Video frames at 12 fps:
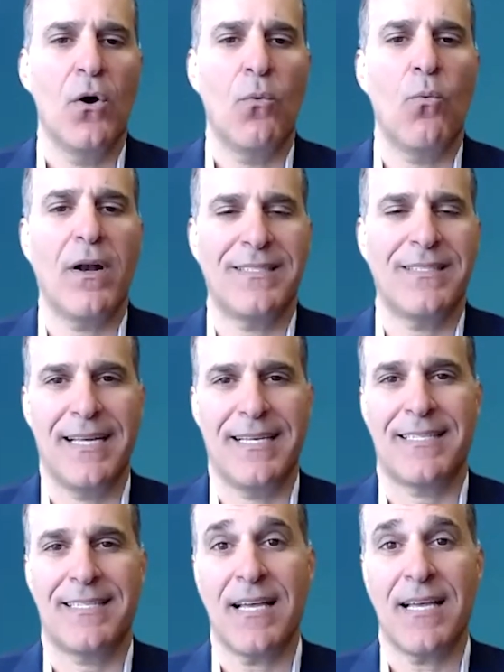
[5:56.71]
want to take
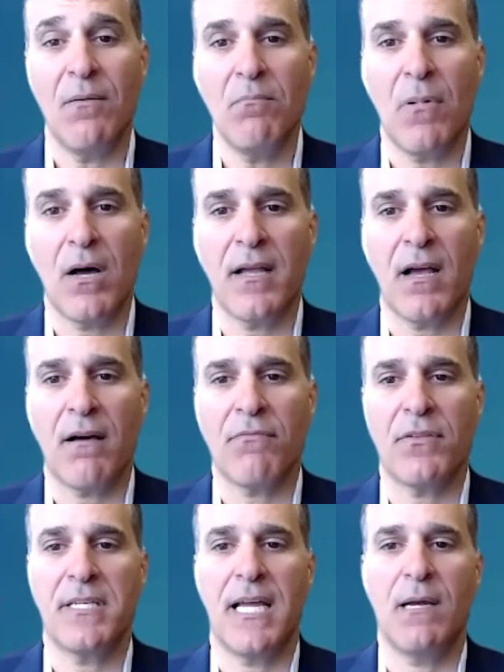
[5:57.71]
some money off
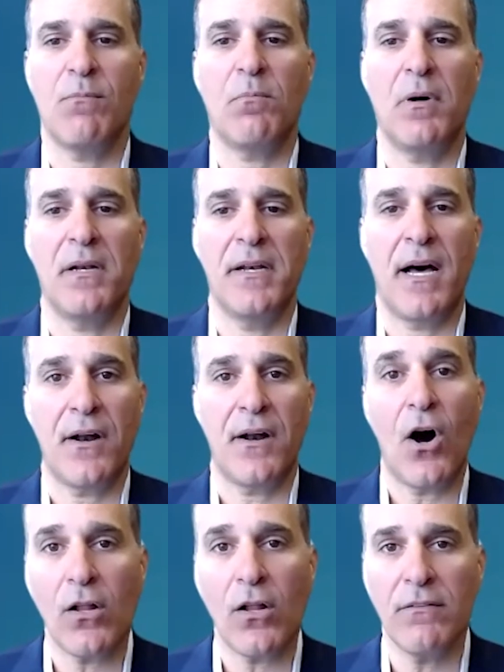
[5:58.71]
the table, but not
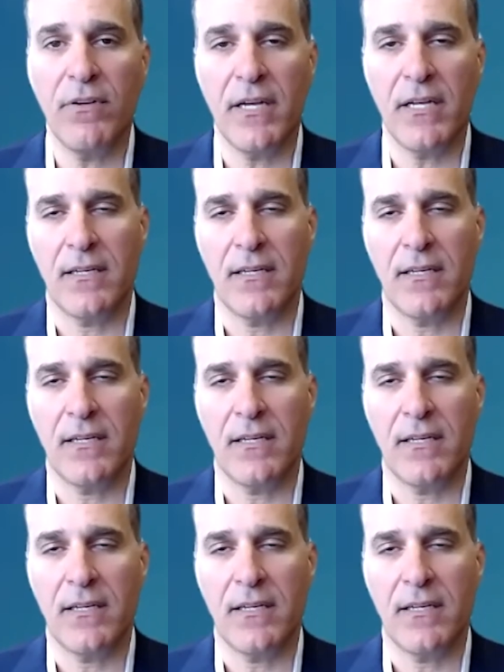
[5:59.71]
all of it,